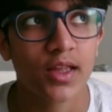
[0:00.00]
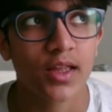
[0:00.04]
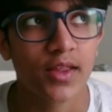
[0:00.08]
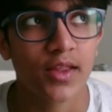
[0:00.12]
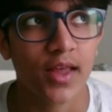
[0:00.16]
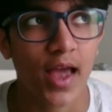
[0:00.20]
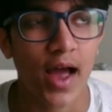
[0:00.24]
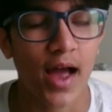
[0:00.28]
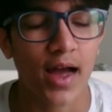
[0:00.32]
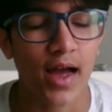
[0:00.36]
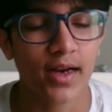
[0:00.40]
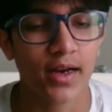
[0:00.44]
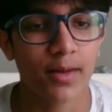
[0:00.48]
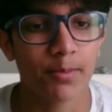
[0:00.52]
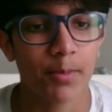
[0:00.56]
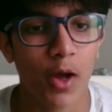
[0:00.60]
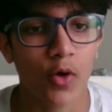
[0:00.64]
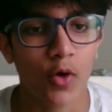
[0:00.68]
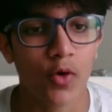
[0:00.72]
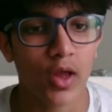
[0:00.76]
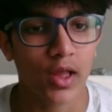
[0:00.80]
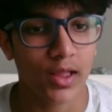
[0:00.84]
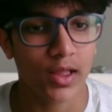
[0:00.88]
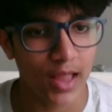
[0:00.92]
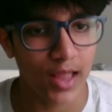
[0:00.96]
They had
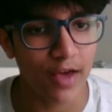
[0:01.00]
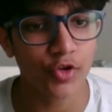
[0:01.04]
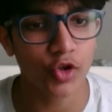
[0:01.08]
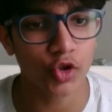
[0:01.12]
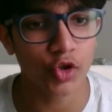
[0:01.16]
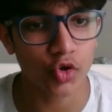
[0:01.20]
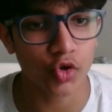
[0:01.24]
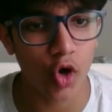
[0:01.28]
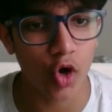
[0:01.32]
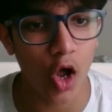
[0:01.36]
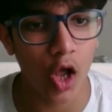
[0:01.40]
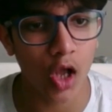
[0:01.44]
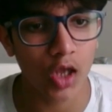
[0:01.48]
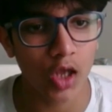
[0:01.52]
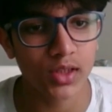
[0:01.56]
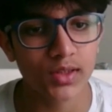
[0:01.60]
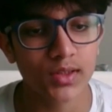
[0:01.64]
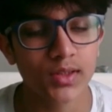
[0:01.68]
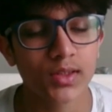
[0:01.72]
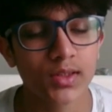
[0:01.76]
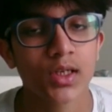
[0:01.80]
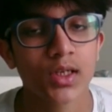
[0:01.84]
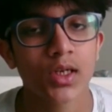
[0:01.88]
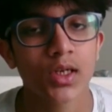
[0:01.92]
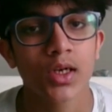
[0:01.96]
about 11
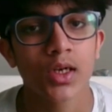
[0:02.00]
draws.